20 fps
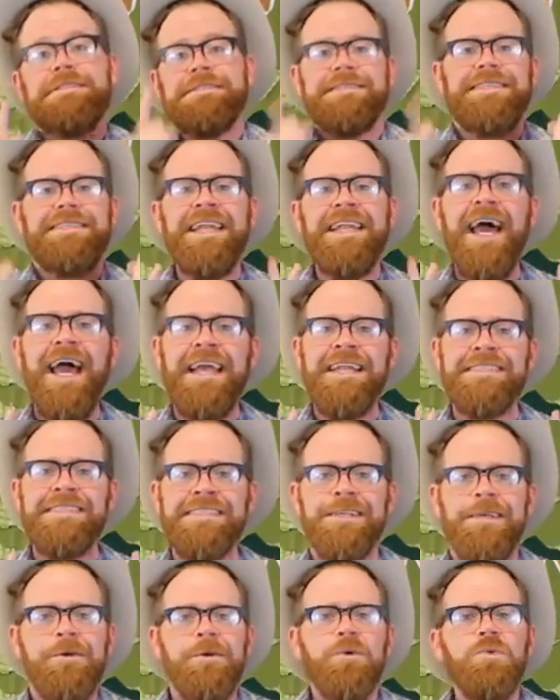
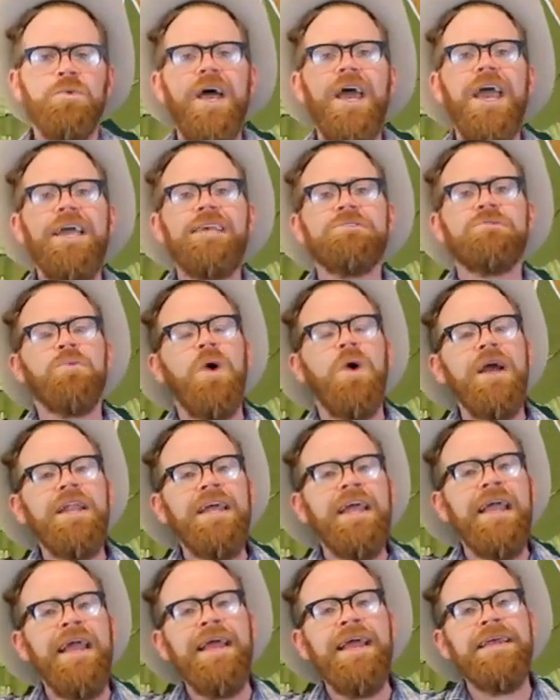Nice. Raise one
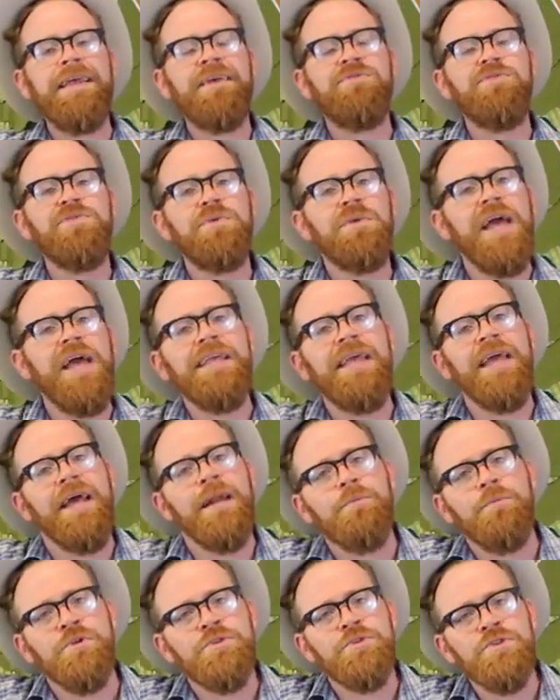hand if you like
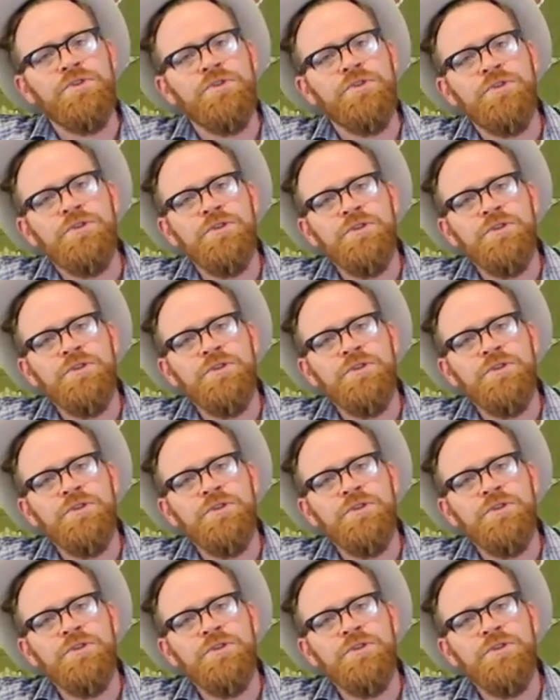animals.